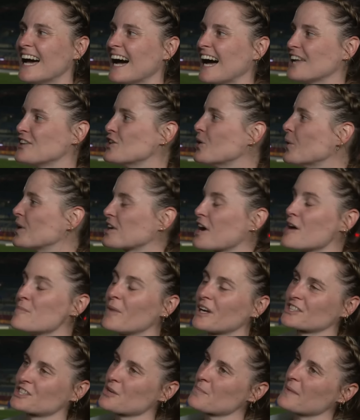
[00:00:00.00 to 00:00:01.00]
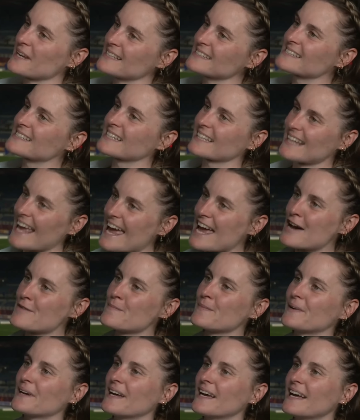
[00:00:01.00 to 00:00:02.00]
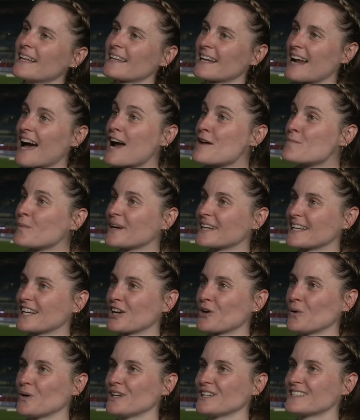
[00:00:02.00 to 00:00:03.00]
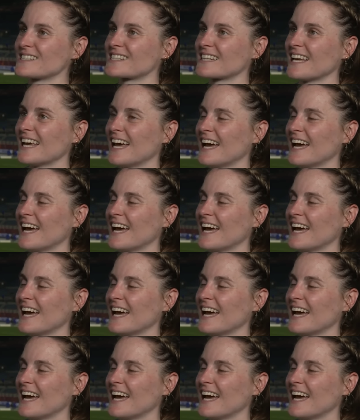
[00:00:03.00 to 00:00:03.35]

and knowing how much it means to them that I'm winning a gold